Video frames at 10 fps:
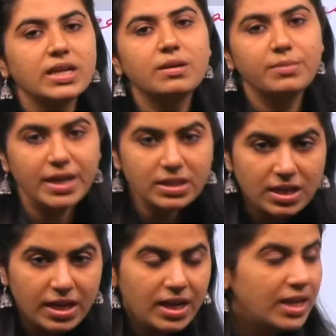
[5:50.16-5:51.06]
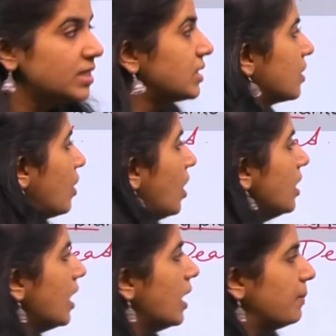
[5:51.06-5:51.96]
gametes is called
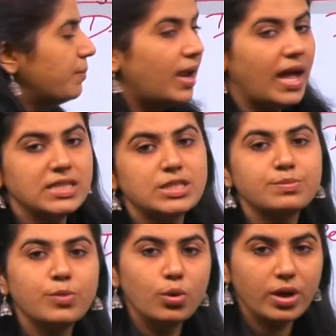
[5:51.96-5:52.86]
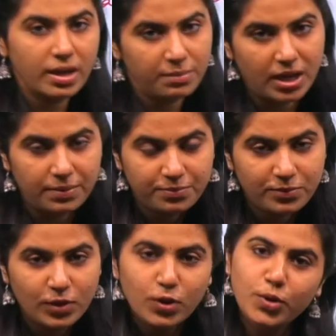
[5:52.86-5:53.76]
plasmogamy.
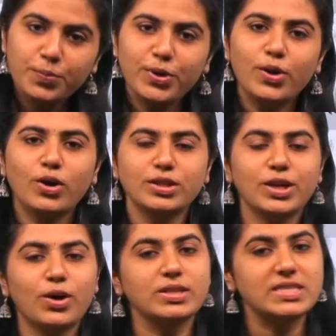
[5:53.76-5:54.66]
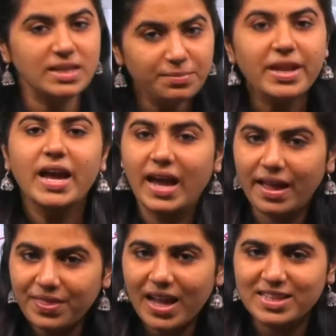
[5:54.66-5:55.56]
Hope you got the concept and
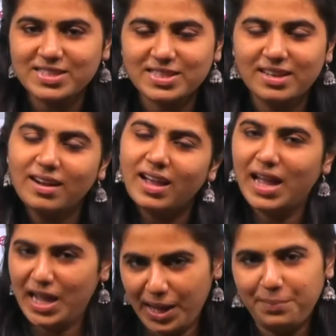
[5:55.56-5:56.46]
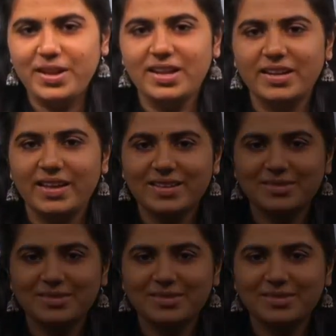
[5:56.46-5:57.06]
the answer. Happy learning.